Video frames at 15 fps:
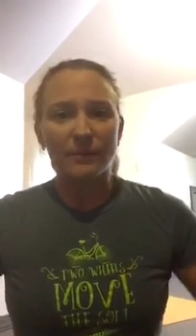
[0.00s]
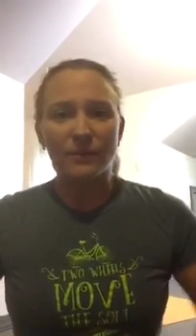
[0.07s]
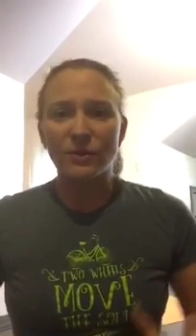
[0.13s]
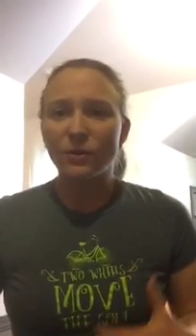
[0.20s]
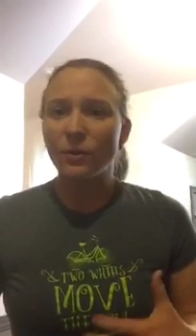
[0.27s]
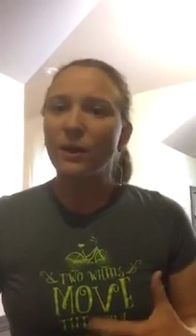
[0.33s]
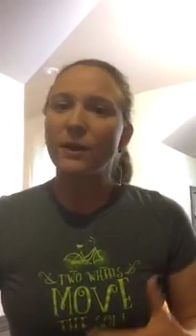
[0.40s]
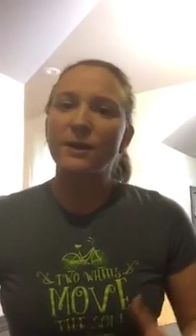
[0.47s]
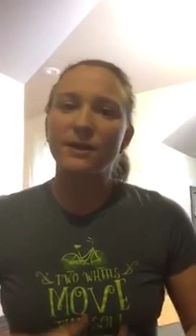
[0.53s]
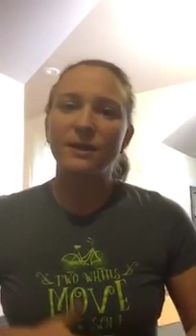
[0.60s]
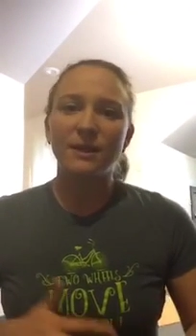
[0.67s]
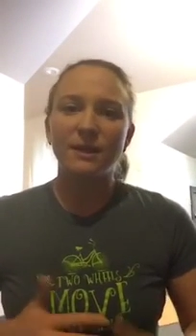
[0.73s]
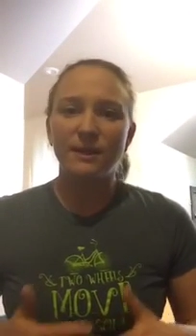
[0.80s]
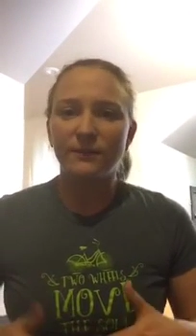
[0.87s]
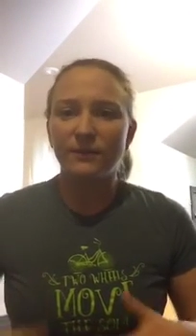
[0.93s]

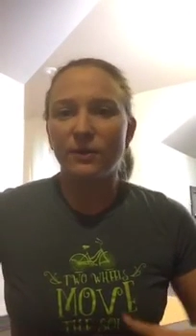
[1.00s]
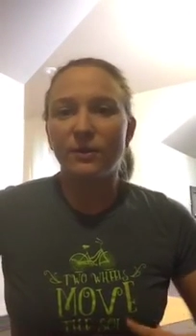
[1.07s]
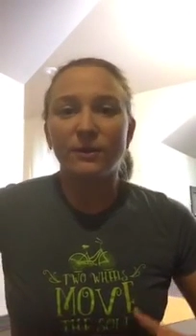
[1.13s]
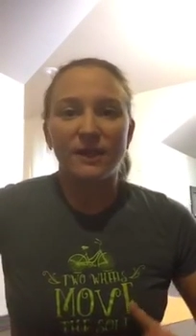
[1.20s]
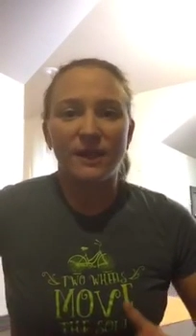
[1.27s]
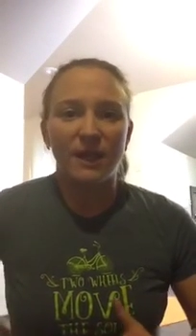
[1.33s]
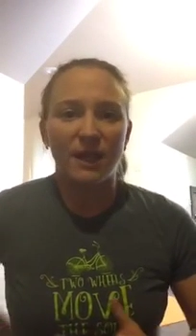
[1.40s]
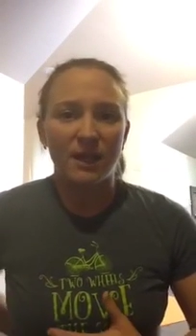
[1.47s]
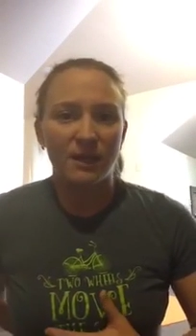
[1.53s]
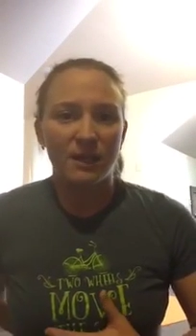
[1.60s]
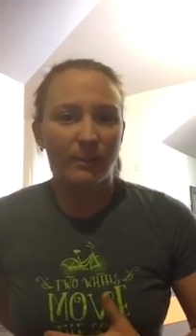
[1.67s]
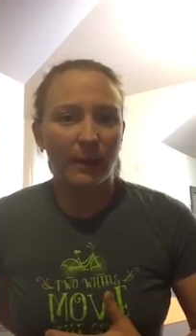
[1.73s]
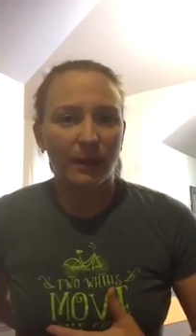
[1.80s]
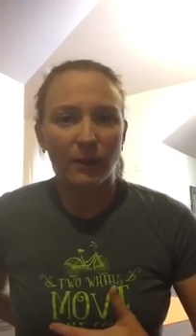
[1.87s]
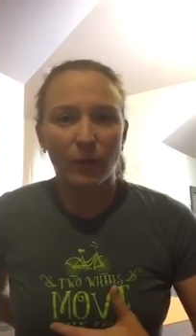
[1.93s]
soreness and difficulty in
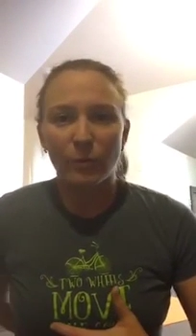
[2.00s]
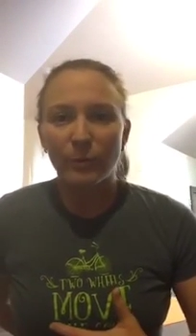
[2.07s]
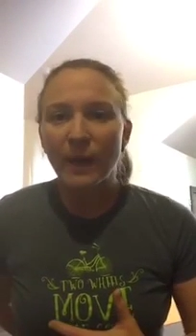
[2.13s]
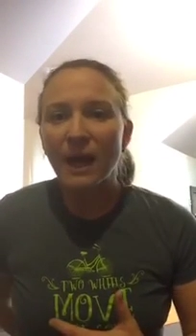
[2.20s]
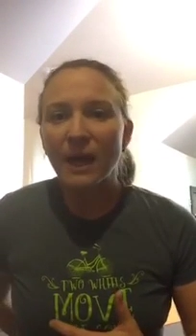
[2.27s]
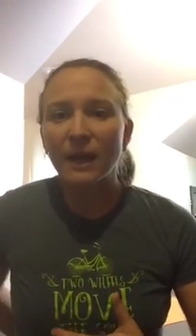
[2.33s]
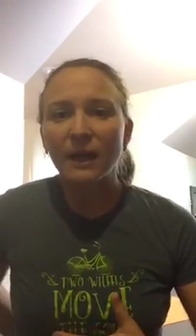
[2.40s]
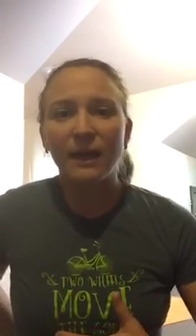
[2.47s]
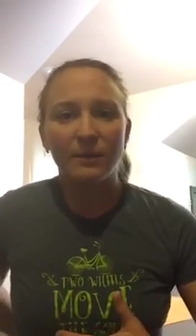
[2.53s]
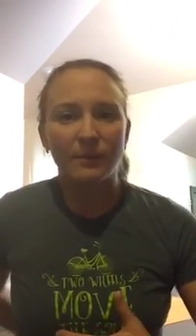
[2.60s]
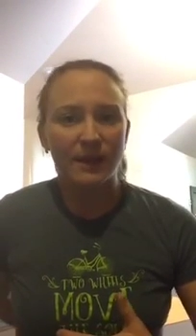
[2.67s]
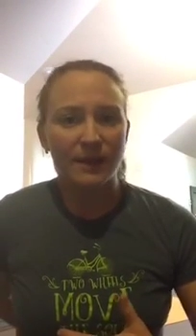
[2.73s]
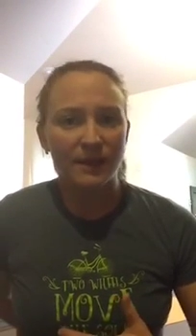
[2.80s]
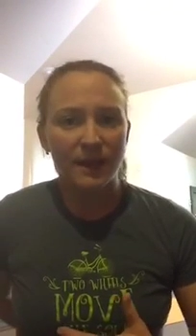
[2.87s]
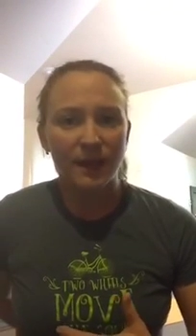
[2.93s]
my low back, in
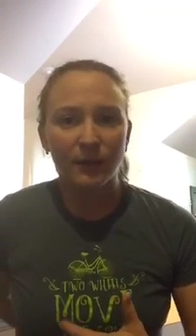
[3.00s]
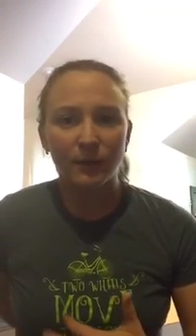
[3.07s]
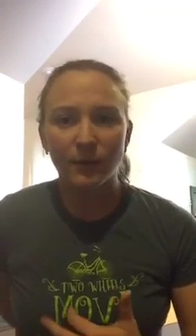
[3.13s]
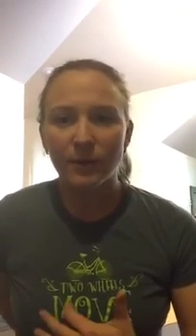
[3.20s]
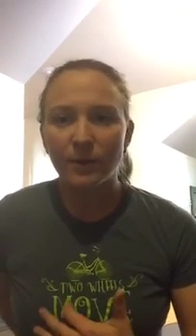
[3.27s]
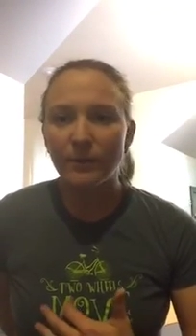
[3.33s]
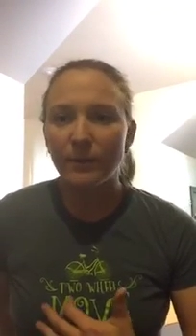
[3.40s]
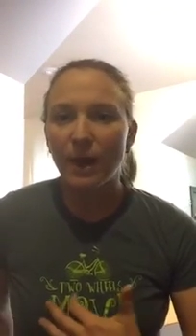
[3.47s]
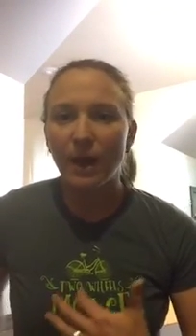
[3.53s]
my sacrum,